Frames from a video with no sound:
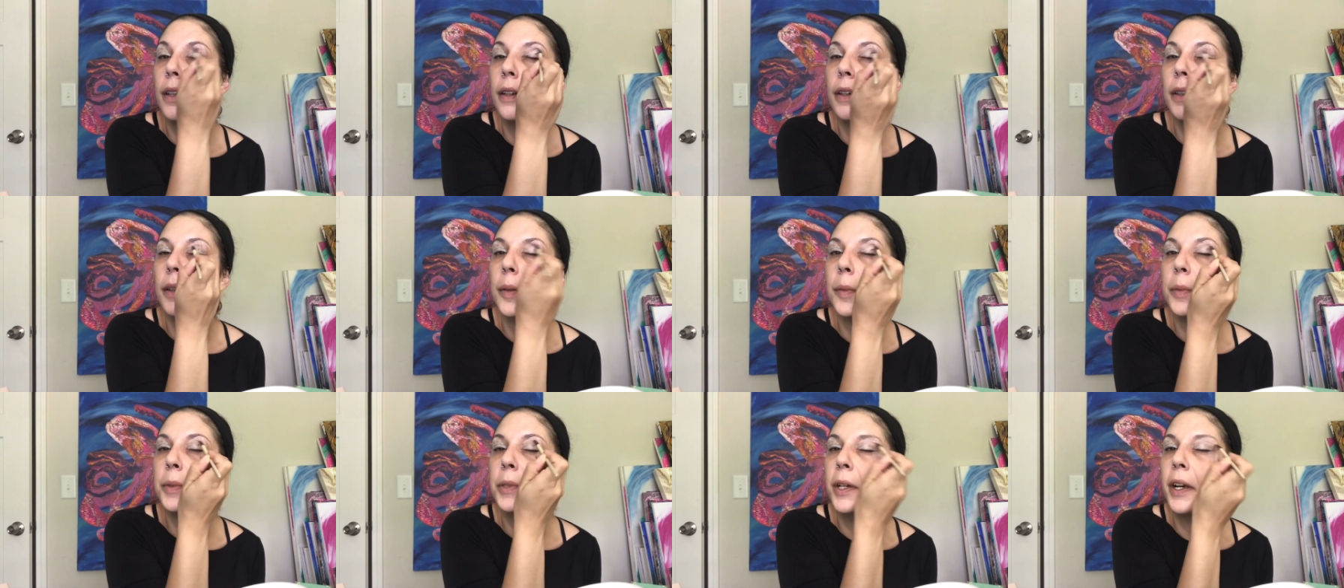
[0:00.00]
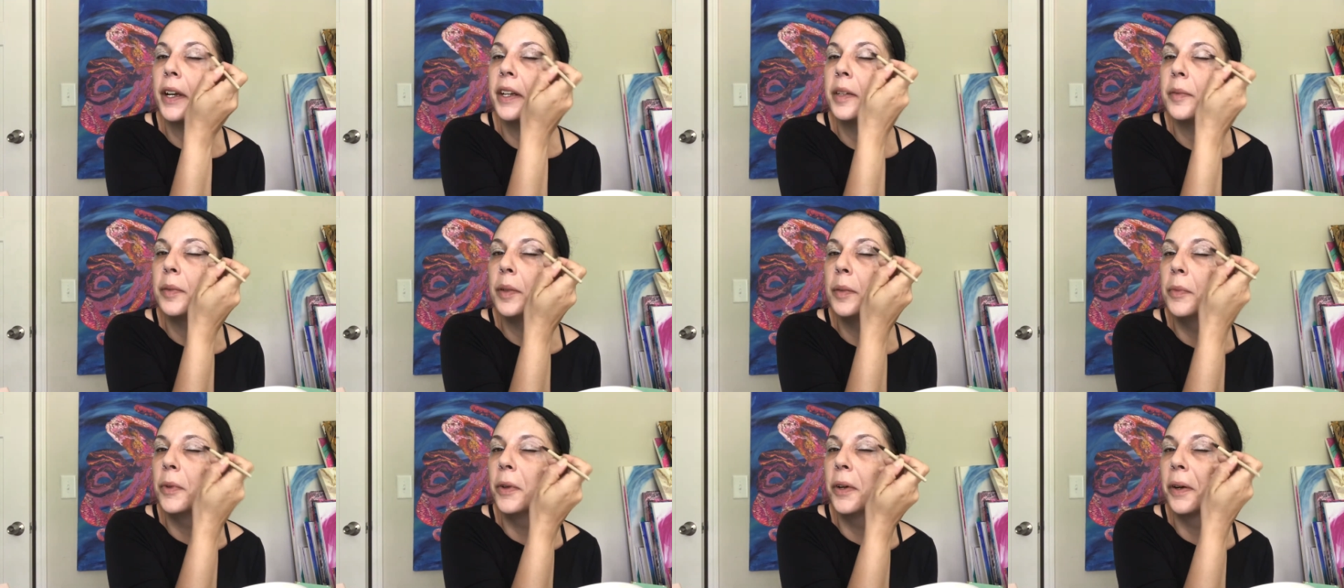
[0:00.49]
I'm trying to be
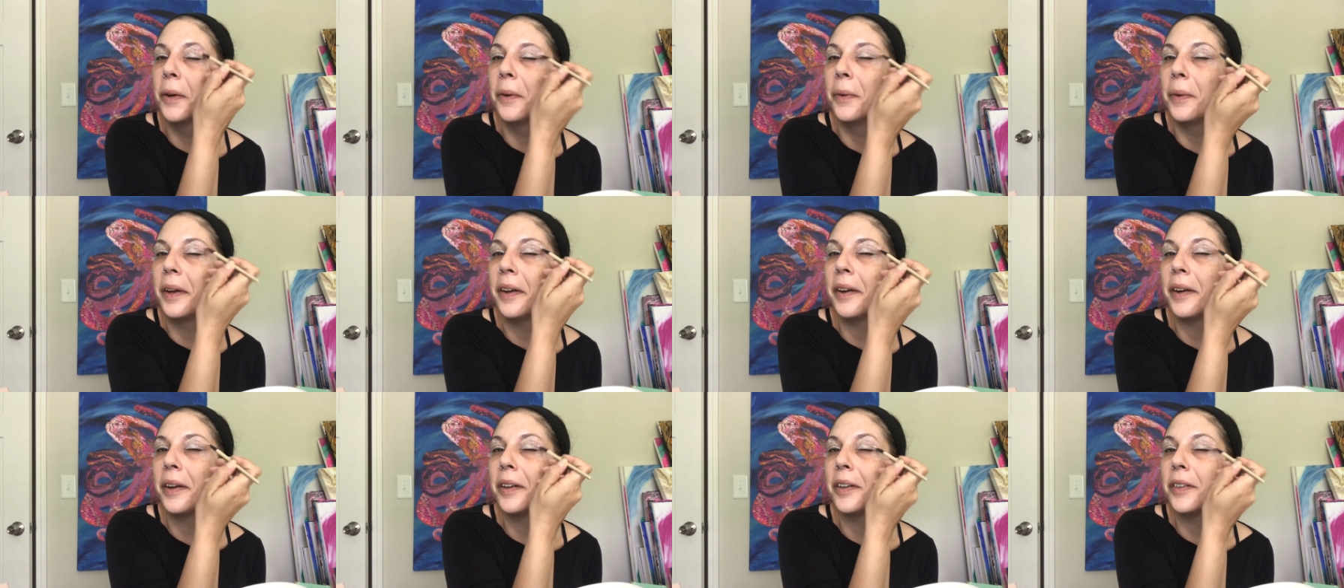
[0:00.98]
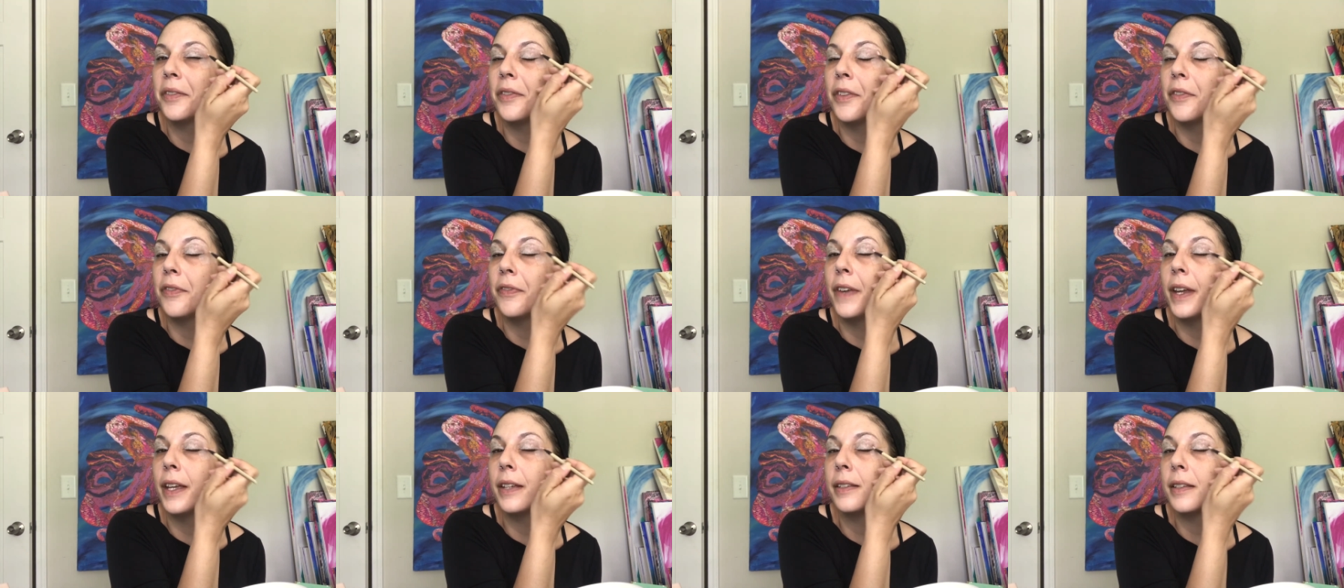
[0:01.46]
more aware of the
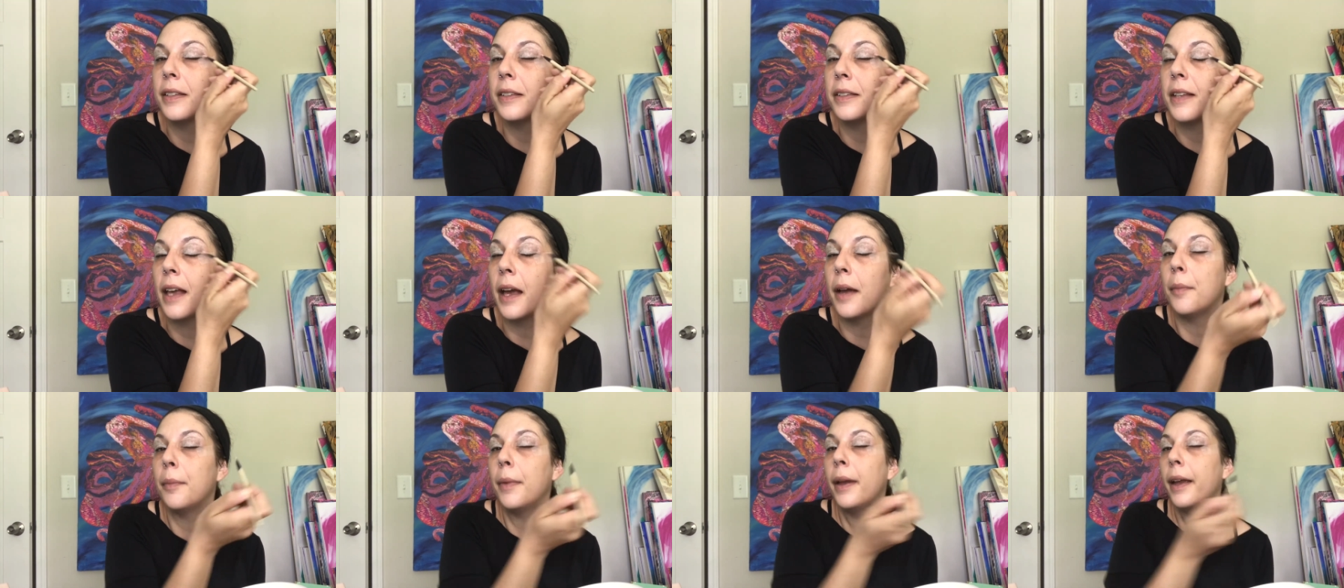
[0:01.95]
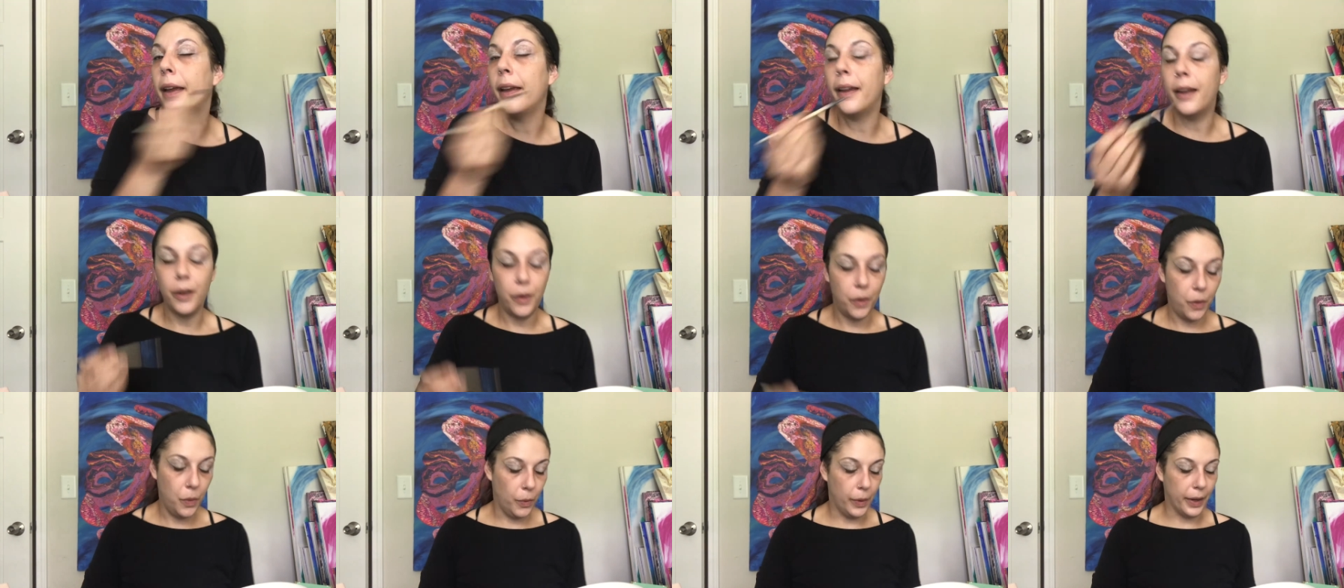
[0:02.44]
faces I make
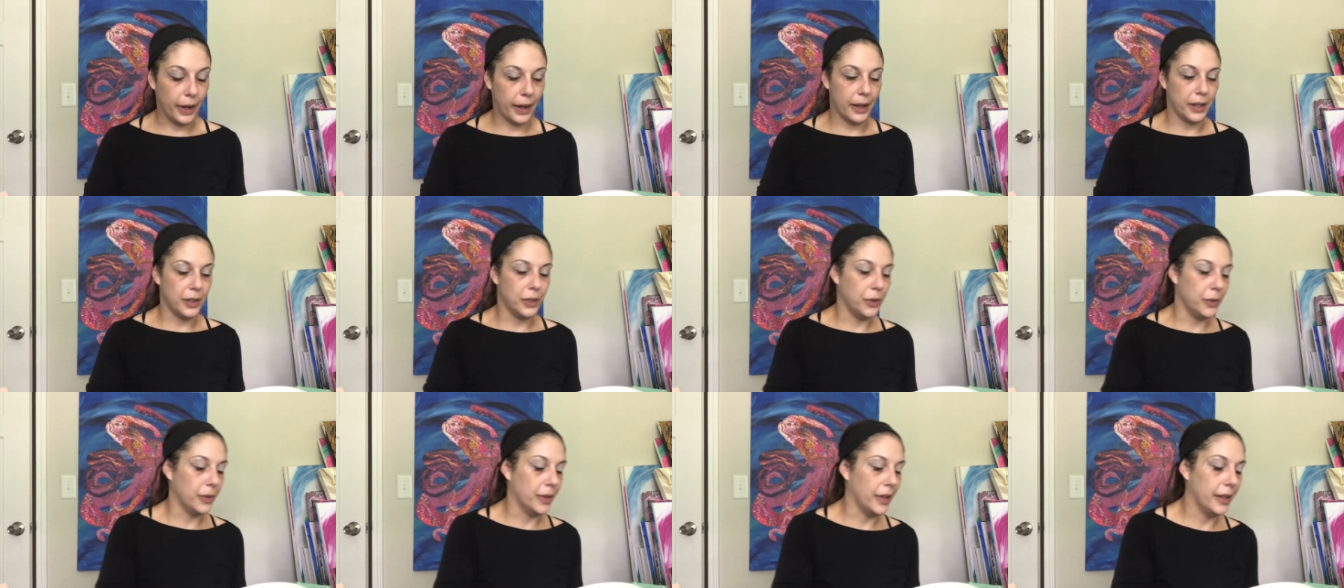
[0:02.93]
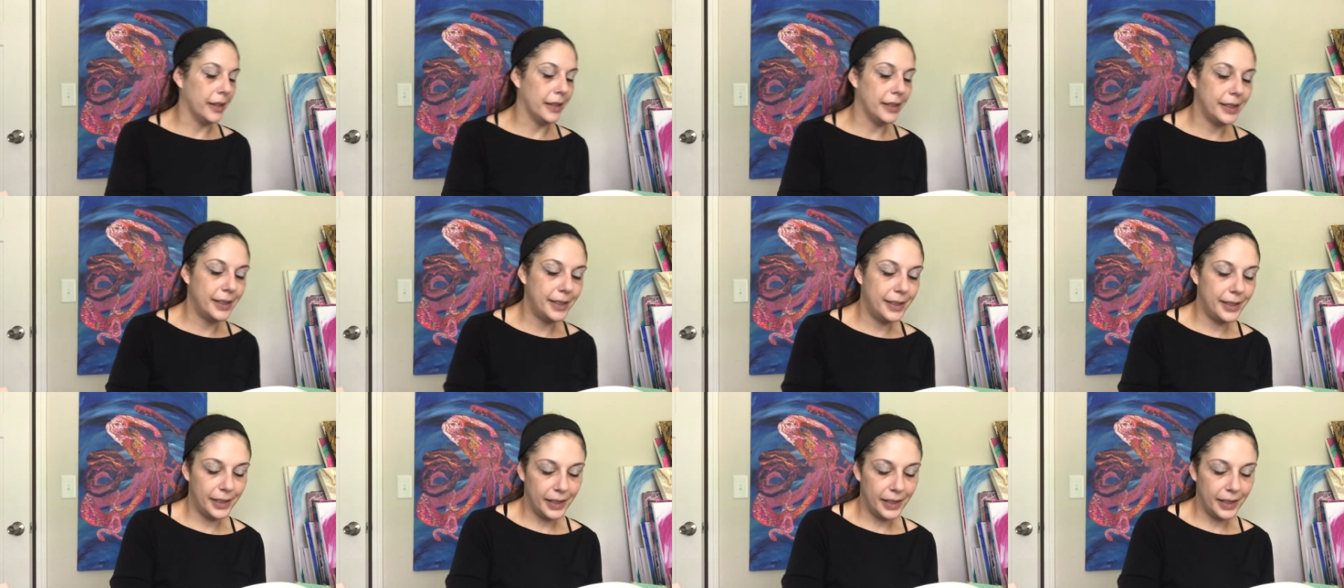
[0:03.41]
when I do this,